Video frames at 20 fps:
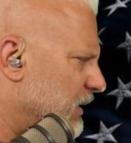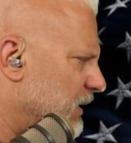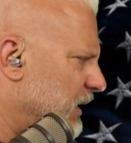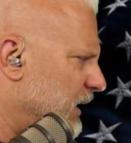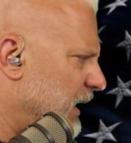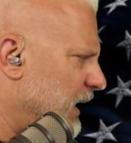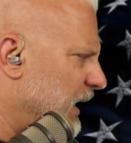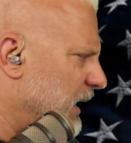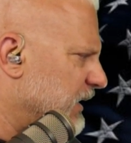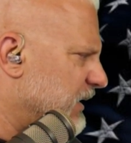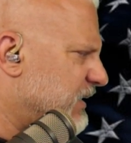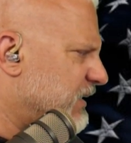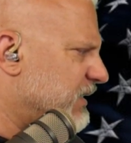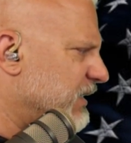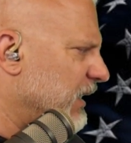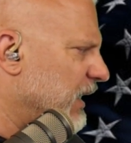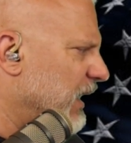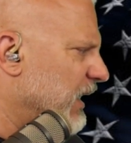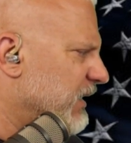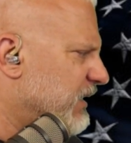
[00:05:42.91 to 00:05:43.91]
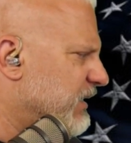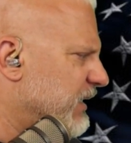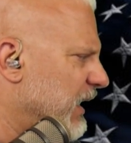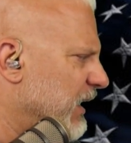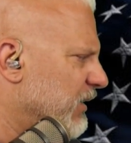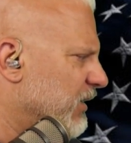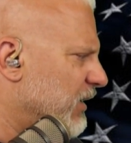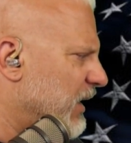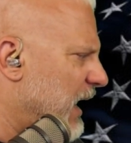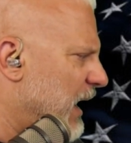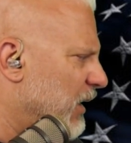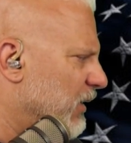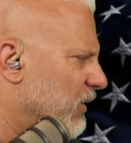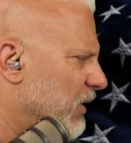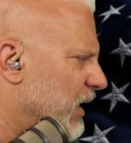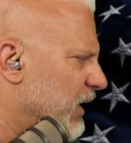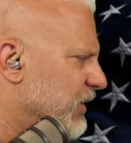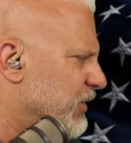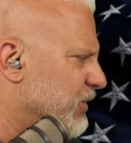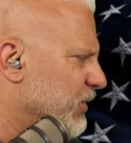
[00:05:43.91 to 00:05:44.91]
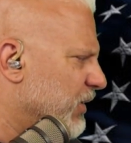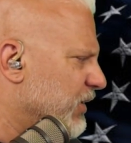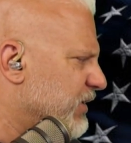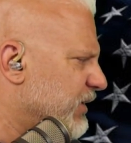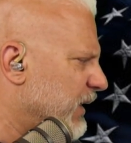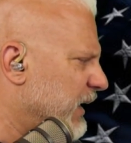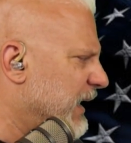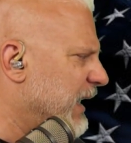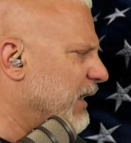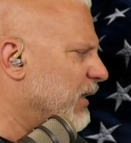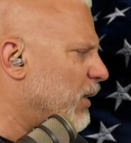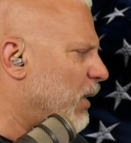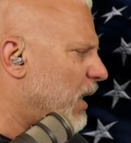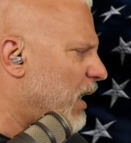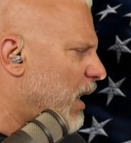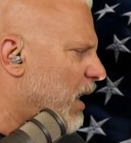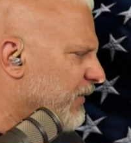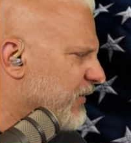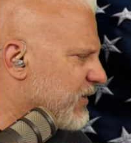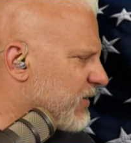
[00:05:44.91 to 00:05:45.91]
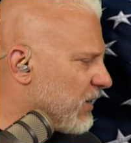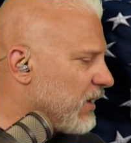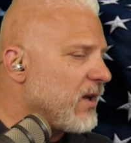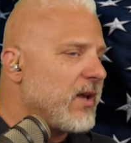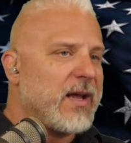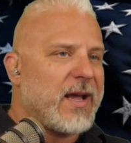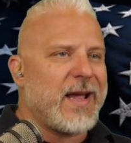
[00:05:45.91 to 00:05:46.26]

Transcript: Yes. Sailor Outlaw George Shrek. Hello, officer.